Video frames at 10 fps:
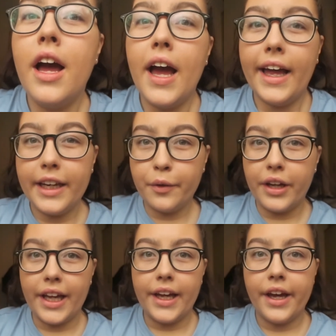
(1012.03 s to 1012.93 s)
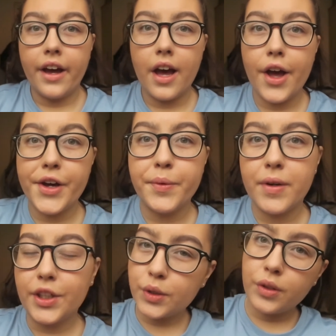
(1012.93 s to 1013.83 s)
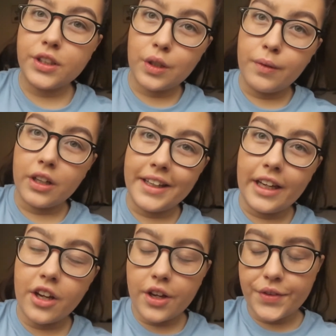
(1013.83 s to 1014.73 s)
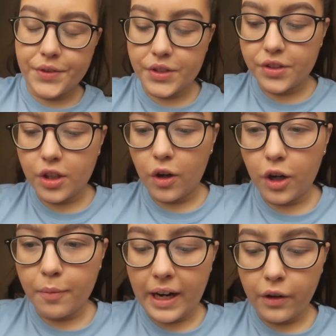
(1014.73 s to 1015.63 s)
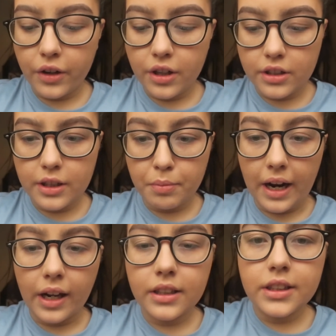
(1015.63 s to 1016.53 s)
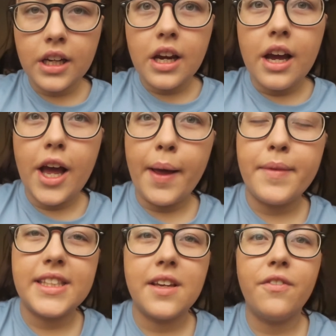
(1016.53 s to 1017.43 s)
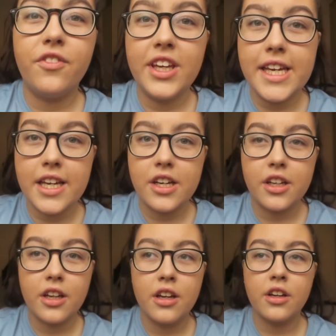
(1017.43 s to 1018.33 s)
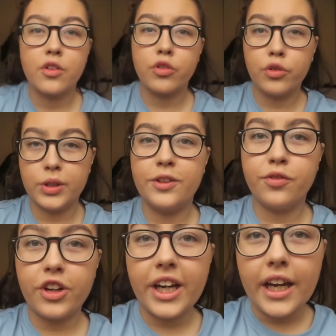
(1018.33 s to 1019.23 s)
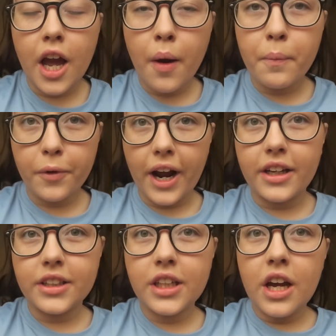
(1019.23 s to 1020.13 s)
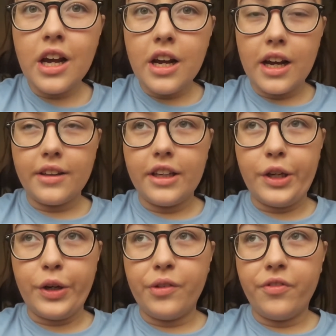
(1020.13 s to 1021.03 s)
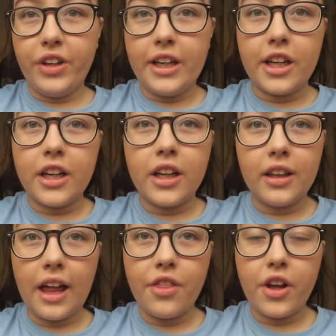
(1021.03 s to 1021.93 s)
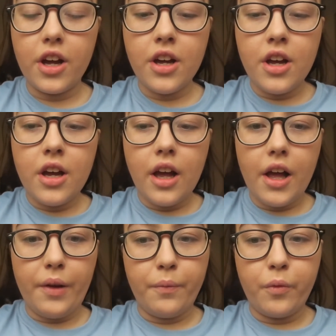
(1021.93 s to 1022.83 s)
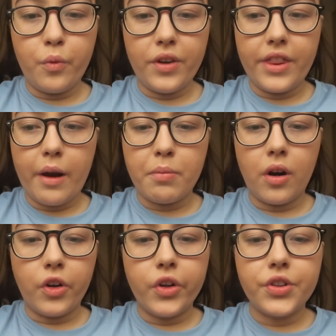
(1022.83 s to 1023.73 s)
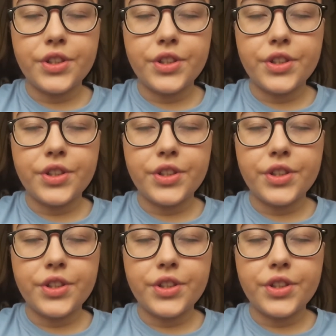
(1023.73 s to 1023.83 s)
Anyway, I just wanted to come on here and talk about the brand. It's a vegan, cruelty-free brand, and they do vegan leather with their products,